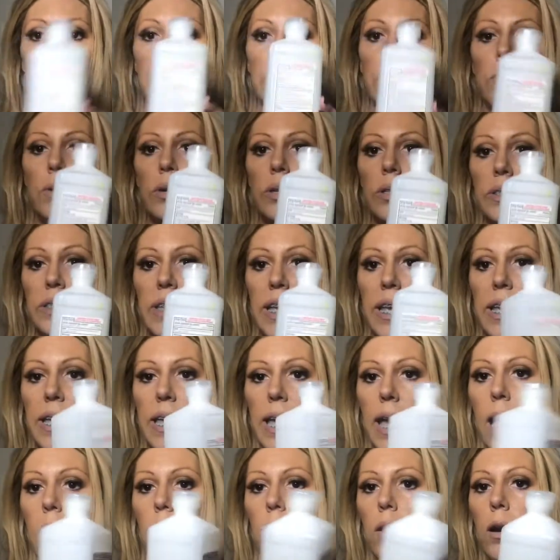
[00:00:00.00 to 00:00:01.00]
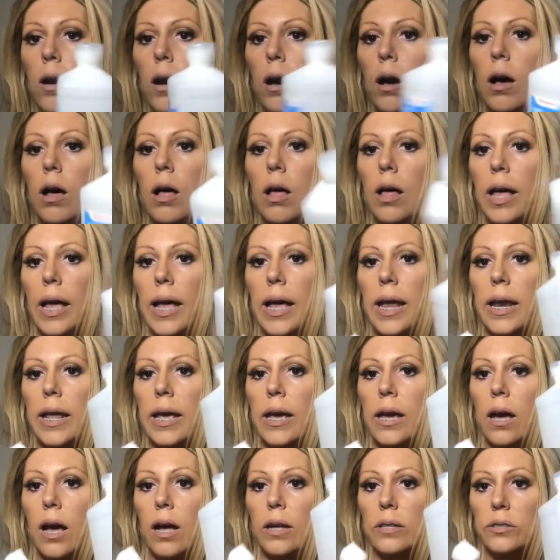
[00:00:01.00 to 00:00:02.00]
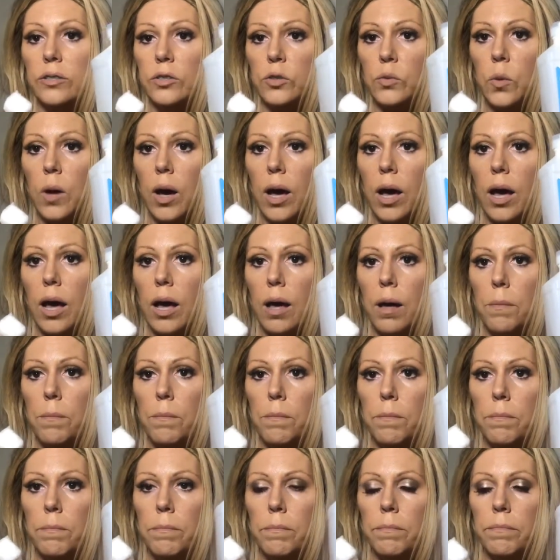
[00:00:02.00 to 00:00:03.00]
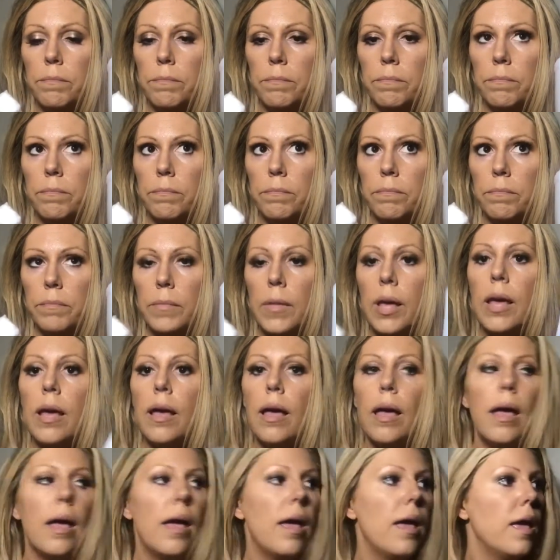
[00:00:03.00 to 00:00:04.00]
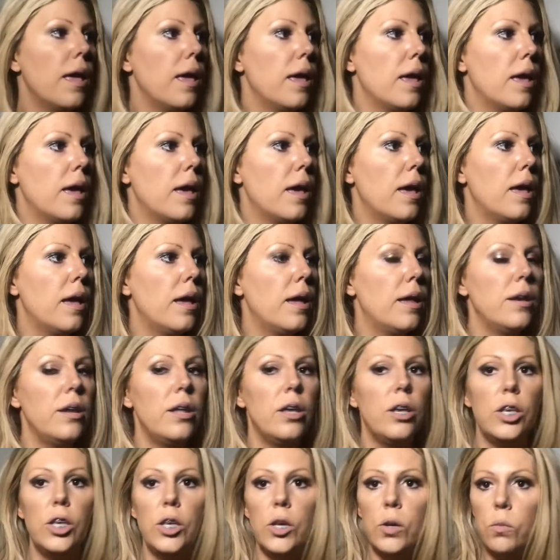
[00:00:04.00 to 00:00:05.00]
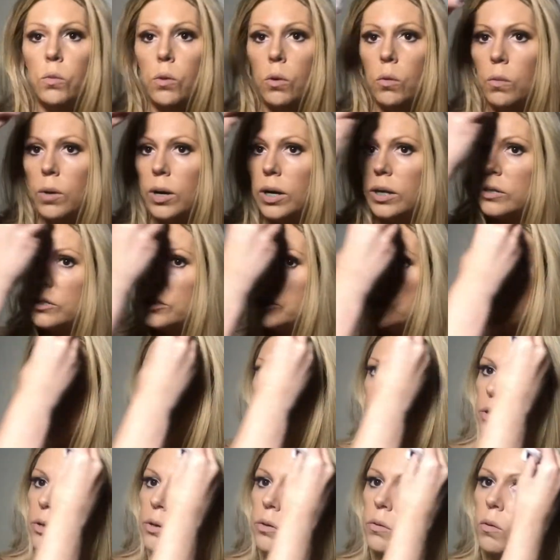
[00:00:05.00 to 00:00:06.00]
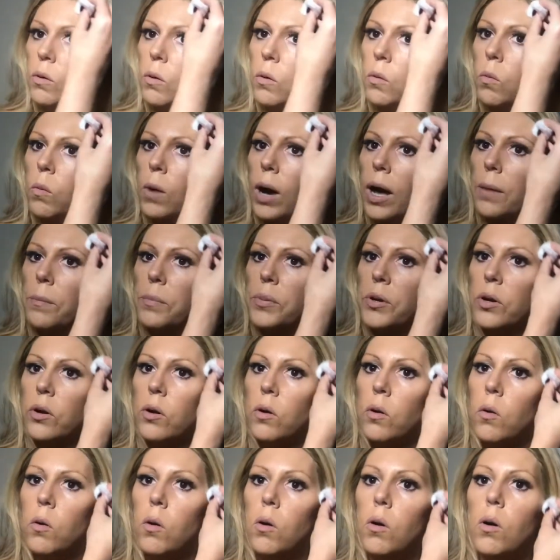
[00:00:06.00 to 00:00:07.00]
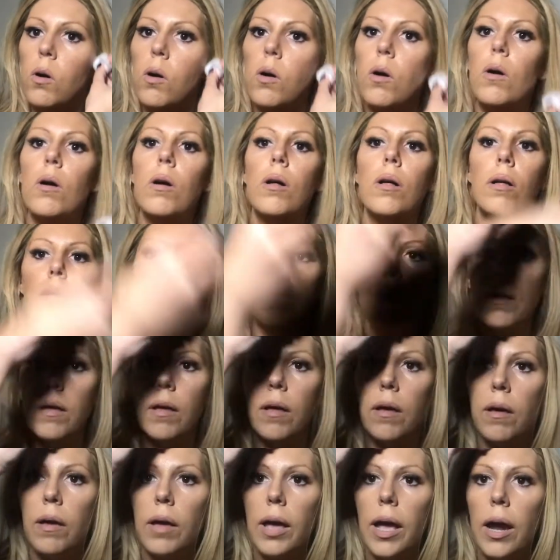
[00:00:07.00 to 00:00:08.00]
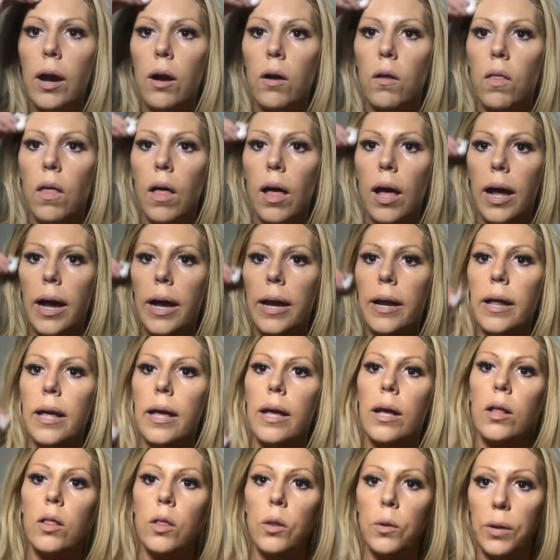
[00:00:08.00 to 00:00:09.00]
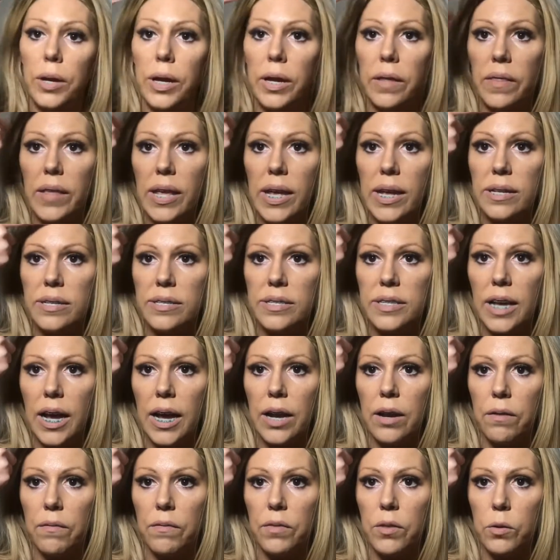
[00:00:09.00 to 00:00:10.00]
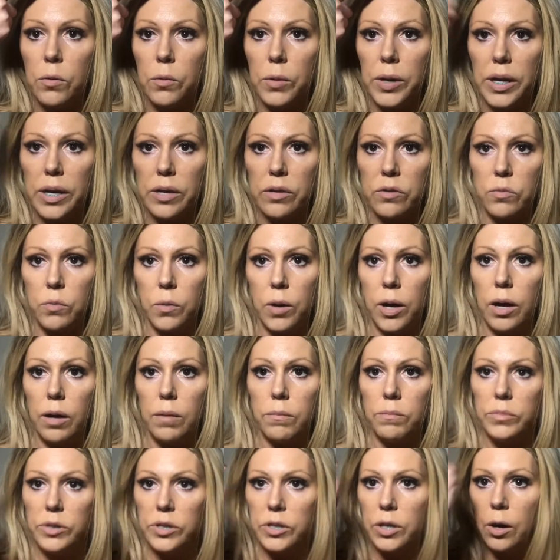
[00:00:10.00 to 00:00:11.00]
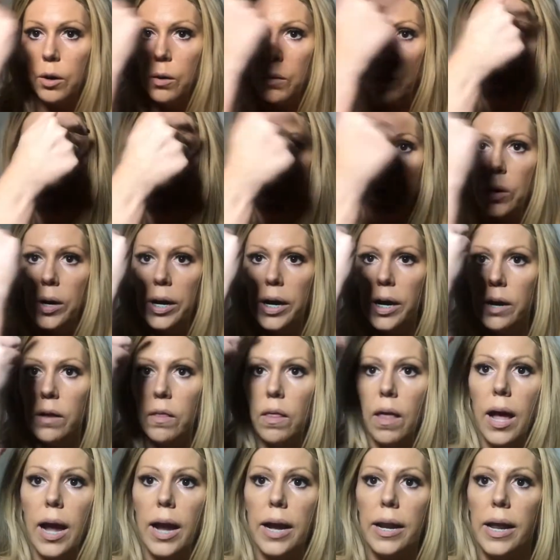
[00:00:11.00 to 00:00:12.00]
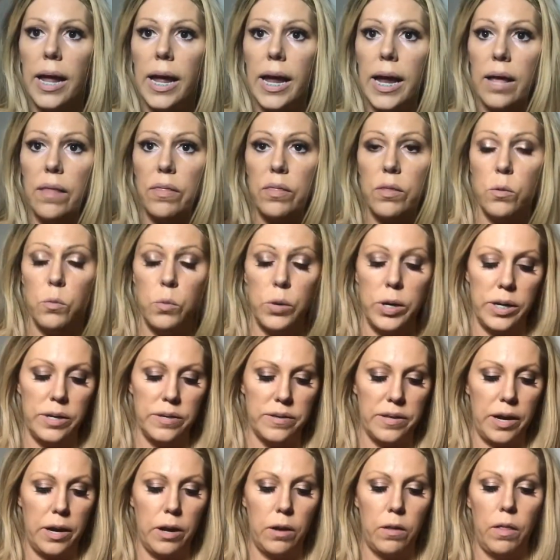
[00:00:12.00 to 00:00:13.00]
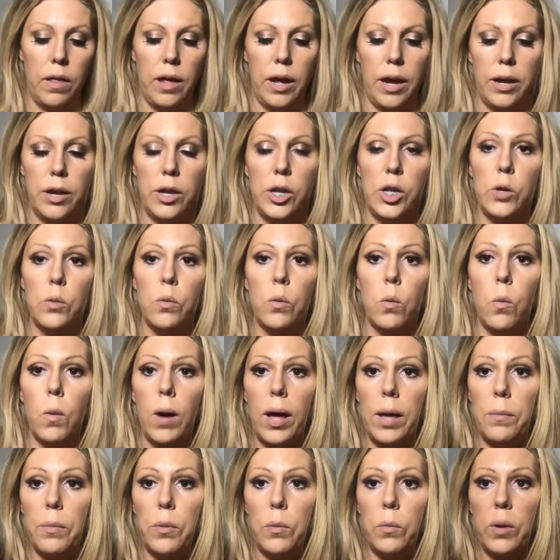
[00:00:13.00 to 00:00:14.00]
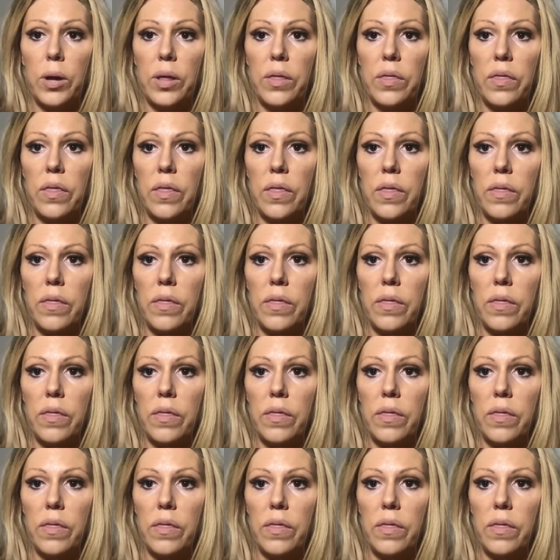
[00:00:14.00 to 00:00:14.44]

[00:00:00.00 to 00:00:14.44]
You want to take alcohol and a cotton swab, and you will want to wipe your whole hairline, including the inside of the wig as well. So your hairline and the wig's hairline, you will wipe with